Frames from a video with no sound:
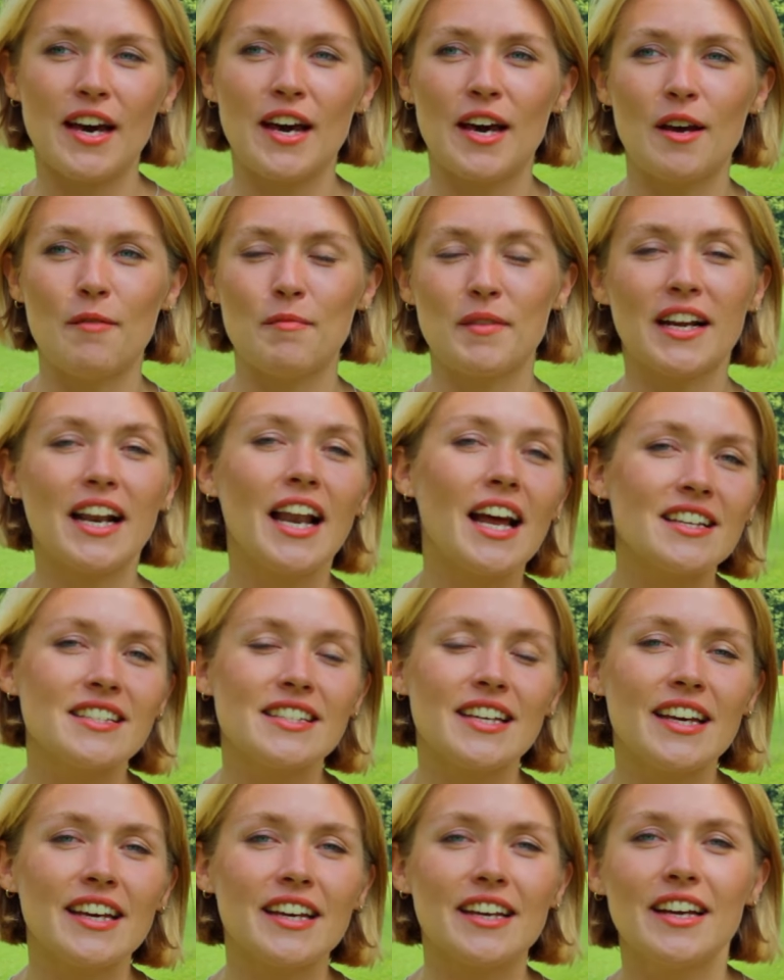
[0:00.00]
the
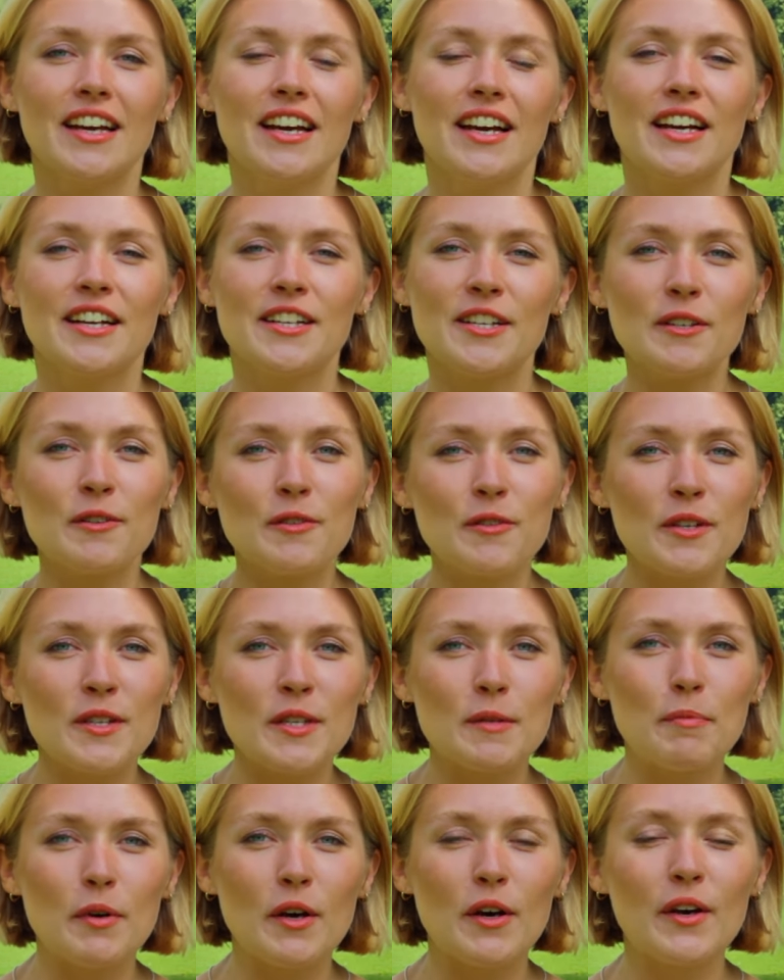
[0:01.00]
classic
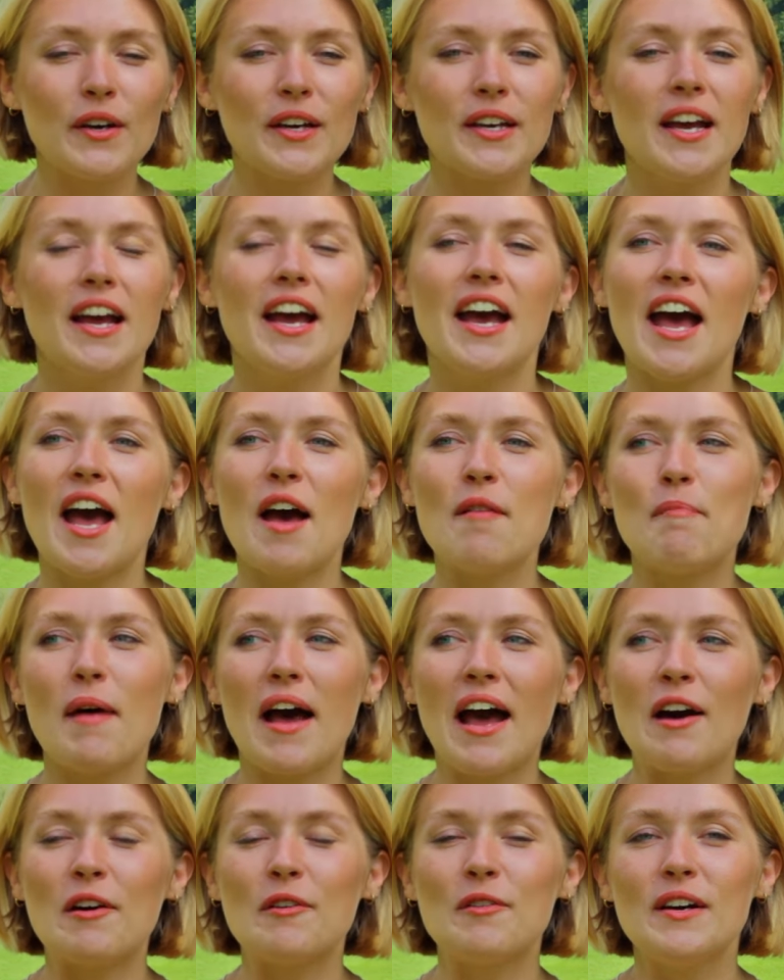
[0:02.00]
children's book
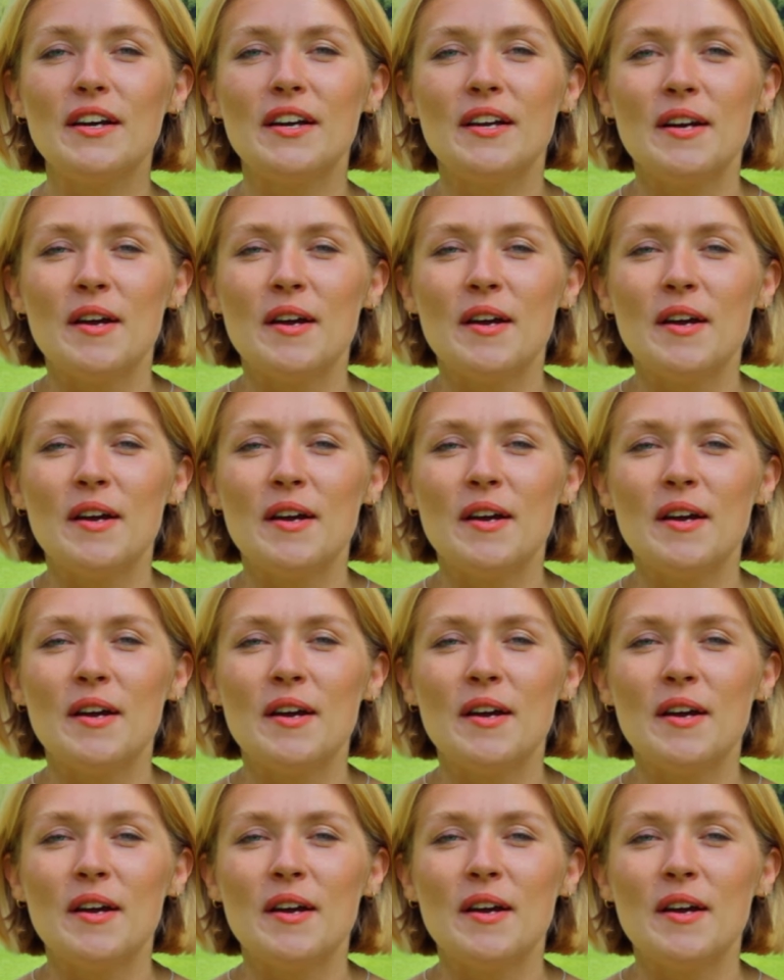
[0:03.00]
about